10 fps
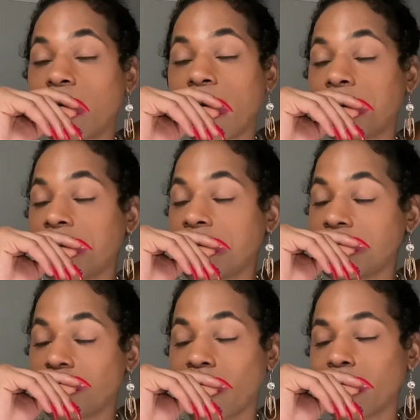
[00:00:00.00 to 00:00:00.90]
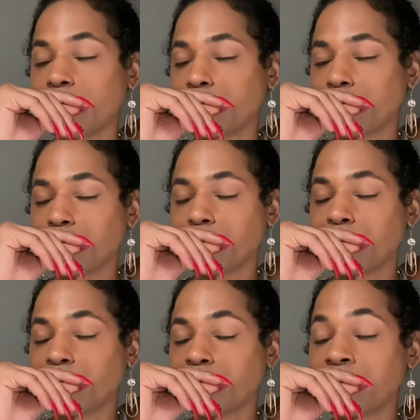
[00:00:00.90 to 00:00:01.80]
I know that's right.
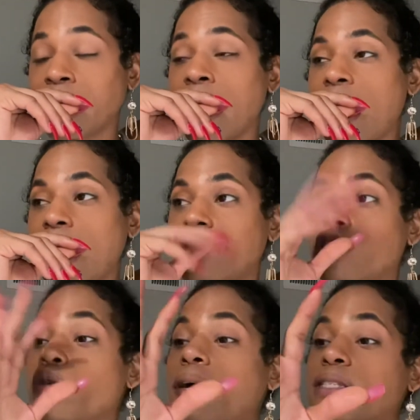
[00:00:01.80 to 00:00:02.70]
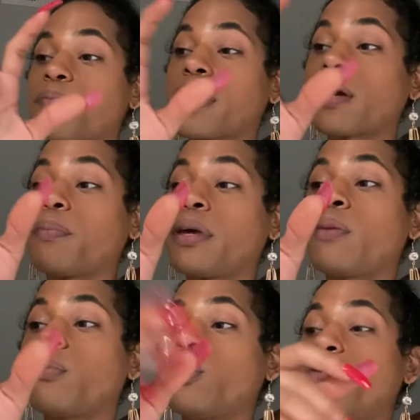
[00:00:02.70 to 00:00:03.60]
I see you about to make a big
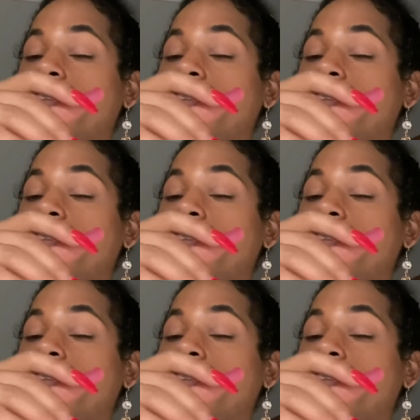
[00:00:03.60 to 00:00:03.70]
move.